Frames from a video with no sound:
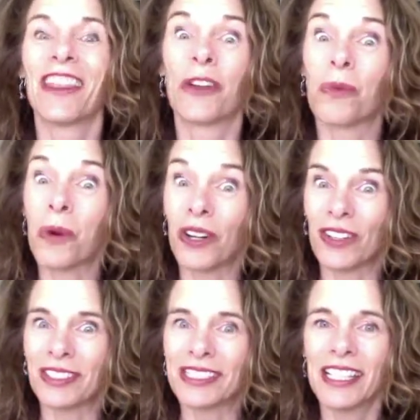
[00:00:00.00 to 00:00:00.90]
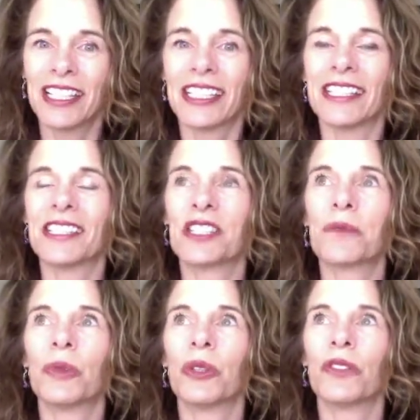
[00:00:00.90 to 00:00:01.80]
the world is
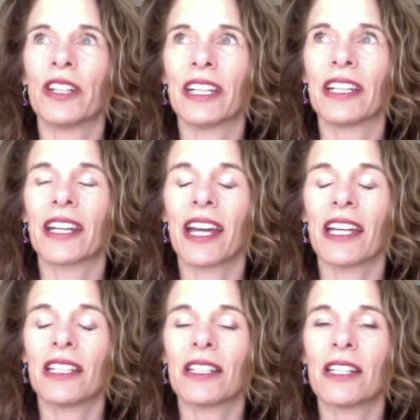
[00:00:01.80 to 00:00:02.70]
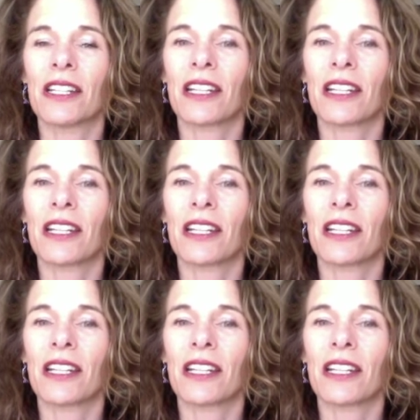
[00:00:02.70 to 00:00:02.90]
moving and